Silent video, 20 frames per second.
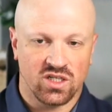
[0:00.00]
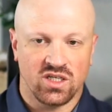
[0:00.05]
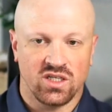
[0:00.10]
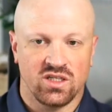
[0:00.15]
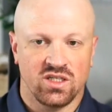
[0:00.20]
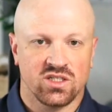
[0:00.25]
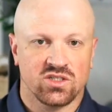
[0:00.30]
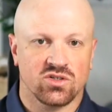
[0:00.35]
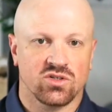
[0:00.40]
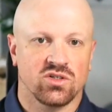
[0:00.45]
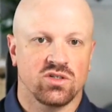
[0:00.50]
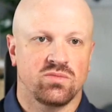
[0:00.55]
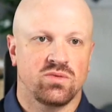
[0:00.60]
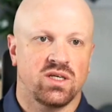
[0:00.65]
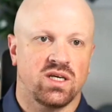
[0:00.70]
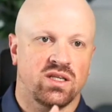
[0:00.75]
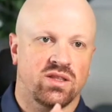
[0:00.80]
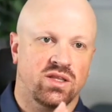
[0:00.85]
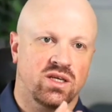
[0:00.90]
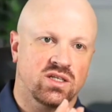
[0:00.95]
These are going to be
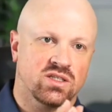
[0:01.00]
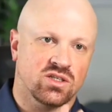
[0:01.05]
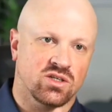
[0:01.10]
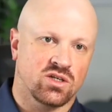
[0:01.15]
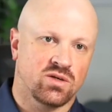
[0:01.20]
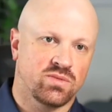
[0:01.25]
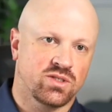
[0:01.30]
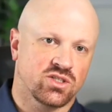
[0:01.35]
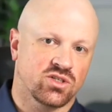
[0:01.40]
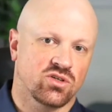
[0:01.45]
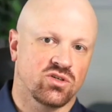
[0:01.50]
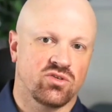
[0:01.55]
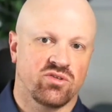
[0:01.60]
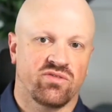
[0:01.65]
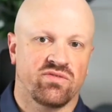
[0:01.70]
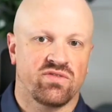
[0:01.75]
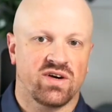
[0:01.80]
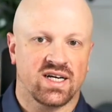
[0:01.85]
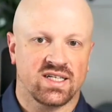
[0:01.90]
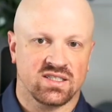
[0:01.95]
things that companies are going to
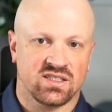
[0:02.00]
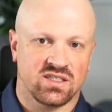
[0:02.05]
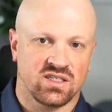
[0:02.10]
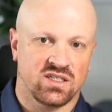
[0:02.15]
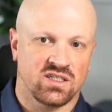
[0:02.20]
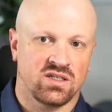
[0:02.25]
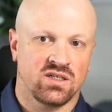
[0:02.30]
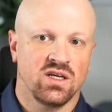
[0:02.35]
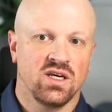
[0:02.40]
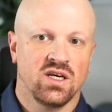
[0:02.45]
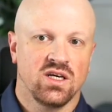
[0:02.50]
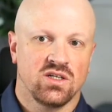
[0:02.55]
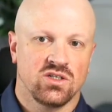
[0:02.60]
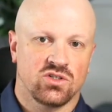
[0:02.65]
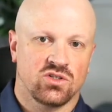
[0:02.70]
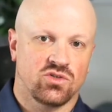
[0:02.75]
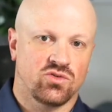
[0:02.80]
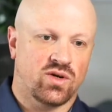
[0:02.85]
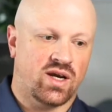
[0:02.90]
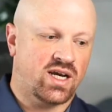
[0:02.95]
invest in
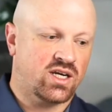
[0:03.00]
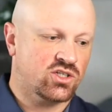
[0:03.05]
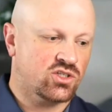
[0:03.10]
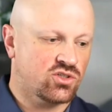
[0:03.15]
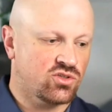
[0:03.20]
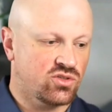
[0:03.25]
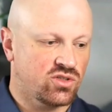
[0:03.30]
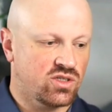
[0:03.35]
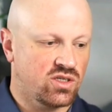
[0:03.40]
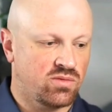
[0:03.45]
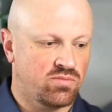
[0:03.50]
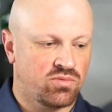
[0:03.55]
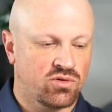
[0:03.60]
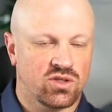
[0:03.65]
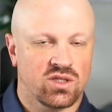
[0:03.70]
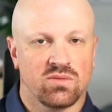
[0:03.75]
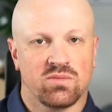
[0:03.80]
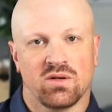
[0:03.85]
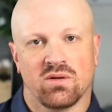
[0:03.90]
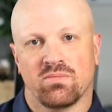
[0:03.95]
to actually put
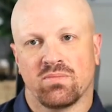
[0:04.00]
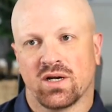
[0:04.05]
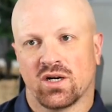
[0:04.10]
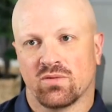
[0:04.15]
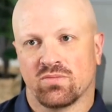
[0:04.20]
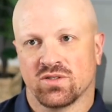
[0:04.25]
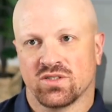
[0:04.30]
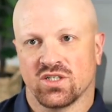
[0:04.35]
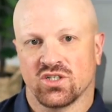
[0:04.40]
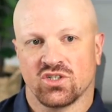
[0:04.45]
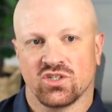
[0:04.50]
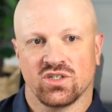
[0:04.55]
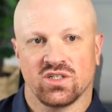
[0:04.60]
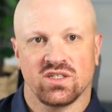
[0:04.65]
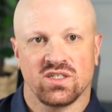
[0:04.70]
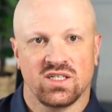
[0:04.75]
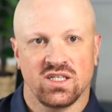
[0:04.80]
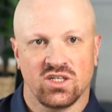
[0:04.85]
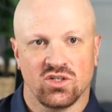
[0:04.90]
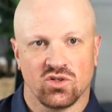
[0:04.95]
them in a better position to
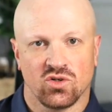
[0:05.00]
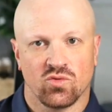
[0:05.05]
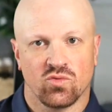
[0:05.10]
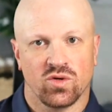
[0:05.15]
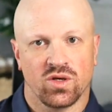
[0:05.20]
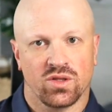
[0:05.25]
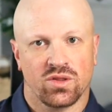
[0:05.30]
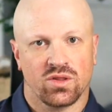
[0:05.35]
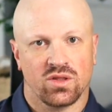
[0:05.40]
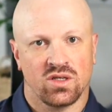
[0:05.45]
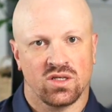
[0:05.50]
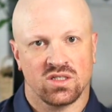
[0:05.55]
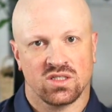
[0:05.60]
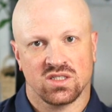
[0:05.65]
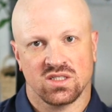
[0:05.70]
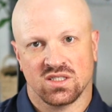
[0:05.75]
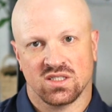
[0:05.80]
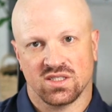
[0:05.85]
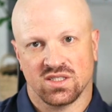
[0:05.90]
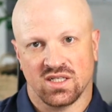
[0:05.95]
deal with a
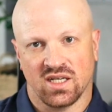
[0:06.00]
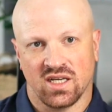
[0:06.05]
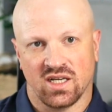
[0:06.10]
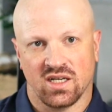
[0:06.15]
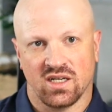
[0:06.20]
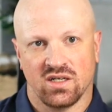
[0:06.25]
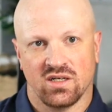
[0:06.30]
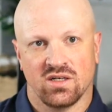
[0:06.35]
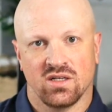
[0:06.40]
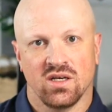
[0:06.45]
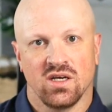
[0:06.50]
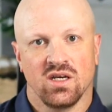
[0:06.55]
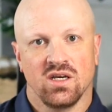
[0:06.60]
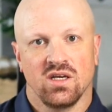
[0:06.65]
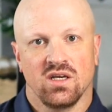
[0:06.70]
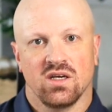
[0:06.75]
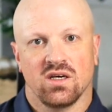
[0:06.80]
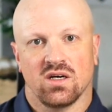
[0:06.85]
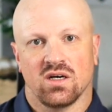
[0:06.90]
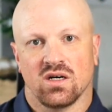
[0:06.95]
sustained
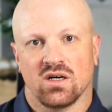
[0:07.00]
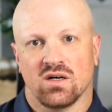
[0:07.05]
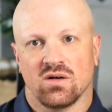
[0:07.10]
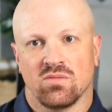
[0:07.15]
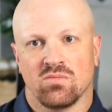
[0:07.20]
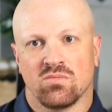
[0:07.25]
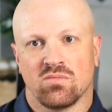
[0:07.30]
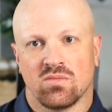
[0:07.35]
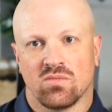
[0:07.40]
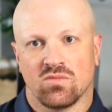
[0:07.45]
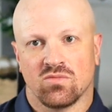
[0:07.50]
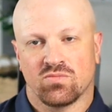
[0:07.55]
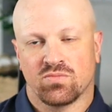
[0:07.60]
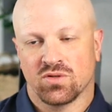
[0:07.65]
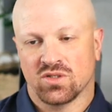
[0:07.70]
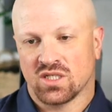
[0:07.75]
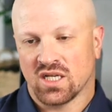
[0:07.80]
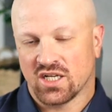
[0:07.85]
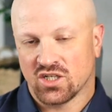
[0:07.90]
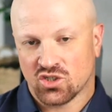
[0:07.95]

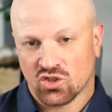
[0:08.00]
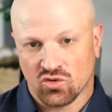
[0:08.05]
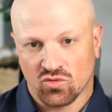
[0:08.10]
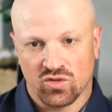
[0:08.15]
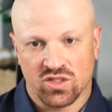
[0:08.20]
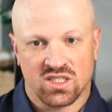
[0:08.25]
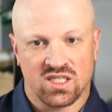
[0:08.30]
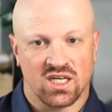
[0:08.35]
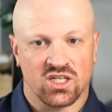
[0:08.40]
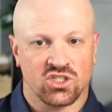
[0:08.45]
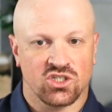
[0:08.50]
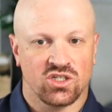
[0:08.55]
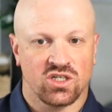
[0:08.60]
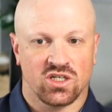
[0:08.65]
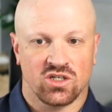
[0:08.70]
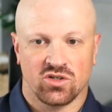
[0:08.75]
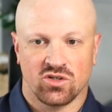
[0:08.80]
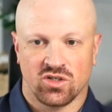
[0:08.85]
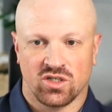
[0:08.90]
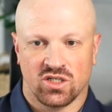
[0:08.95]
potential
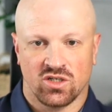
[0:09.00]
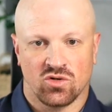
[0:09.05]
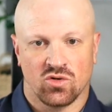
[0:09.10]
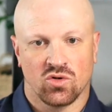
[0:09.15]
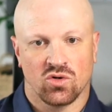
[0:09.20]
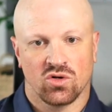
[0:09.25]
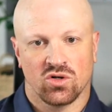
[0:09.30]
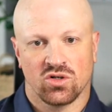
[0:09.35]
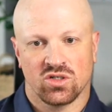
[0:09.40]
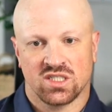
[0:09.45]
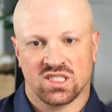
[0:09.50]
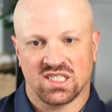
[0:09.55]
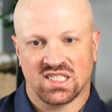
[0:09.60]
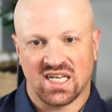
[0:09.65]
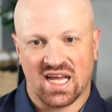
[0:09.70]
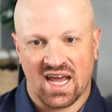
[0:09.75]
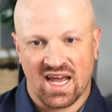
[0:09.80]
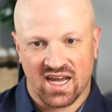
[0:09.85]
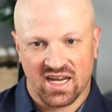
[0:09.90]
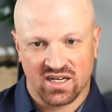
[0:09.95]
recessionary or
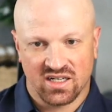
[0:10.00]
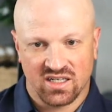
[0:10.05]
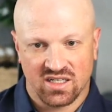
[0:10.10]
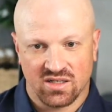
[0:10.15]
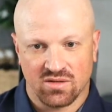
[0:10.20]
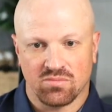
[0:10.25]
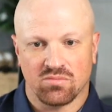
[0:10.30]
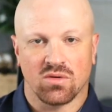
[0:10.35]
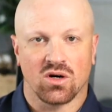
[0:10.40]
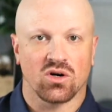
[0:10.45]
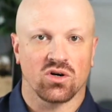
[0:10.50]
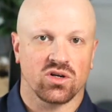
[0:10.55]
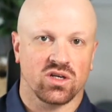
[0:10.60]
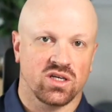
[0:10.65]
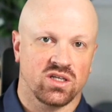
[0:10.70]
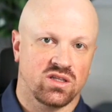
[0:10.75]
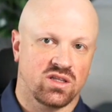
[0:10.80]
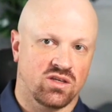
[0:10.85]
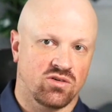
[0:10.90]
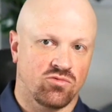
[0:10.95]
stagnant market
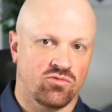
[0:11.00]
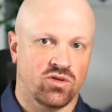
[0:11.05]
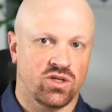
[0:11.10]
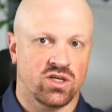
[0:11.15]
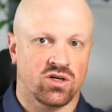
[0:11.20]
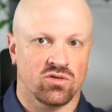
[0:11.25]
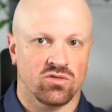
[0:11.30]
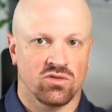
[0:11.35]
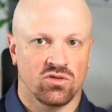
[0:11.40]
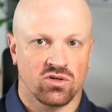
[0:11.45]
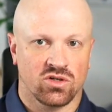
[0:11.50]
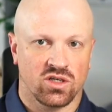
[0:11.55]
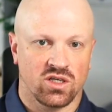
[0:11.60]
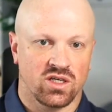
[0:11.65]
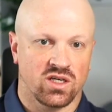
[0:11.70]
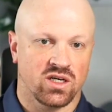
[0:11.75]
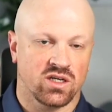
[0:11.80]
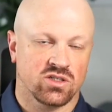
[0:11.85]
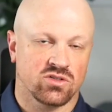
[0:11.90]
that we are looking at.